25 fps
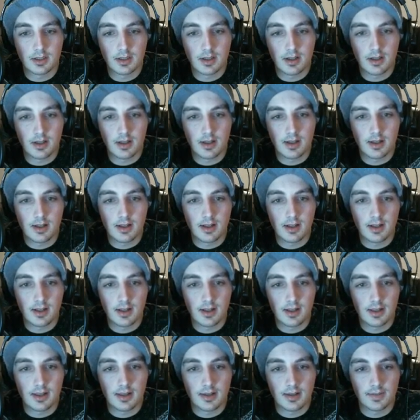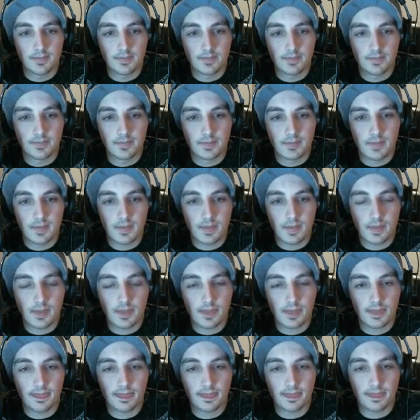higher, or...? Yeah, I think you have
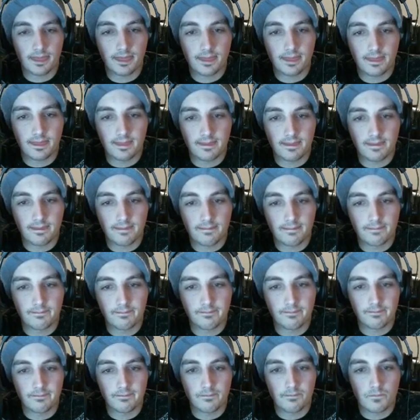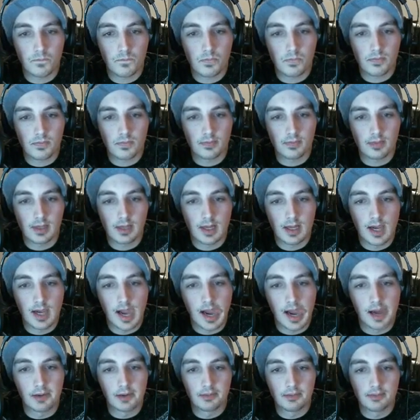to crouch jump, Dani.
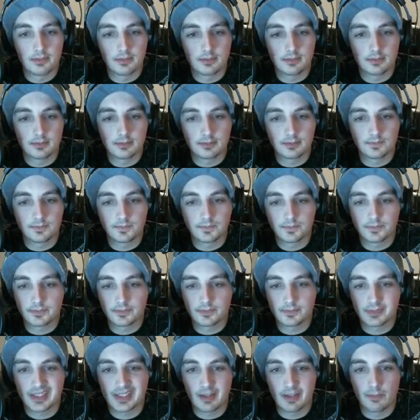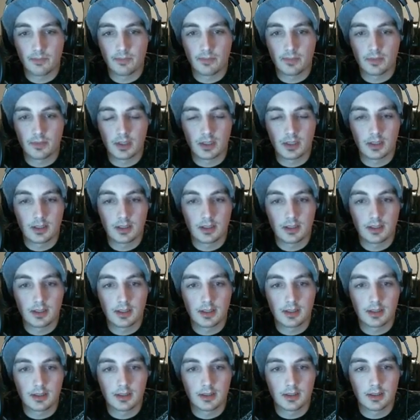Teen Room. I'm missing the map Teen
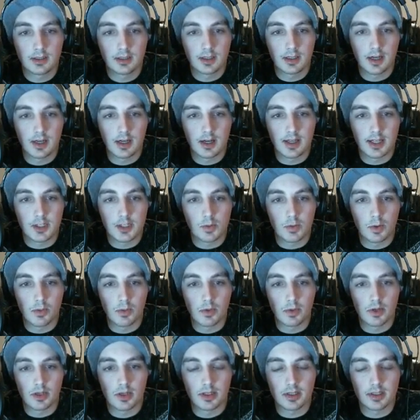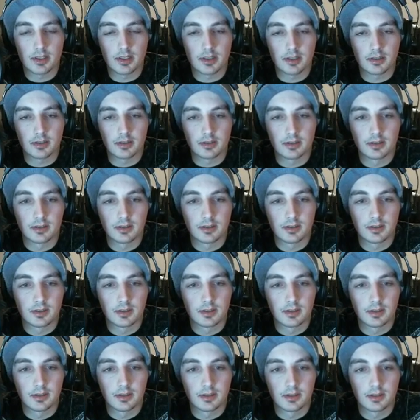Room. Oh, that's the one we're on, too.
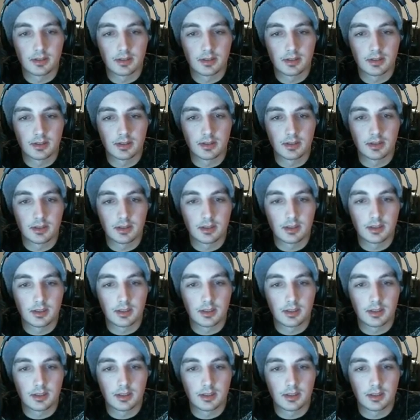Yeah. Awesome.